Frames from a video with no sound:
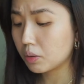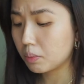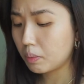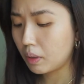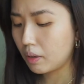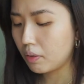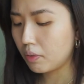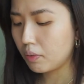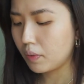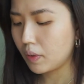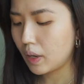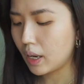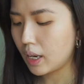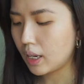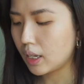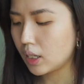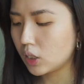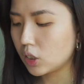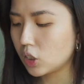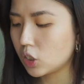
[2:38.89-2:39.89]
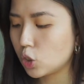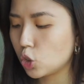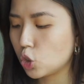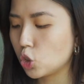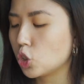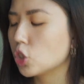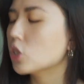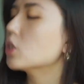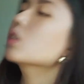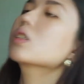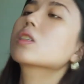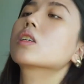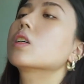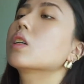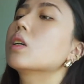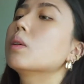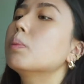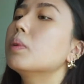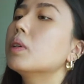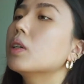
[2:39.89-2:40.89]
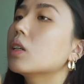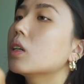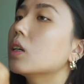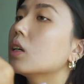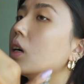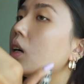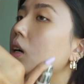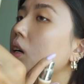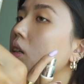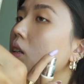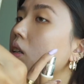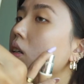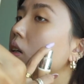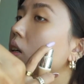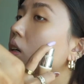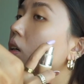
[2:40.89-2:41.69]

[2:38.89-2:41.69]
my face, just gonna put it on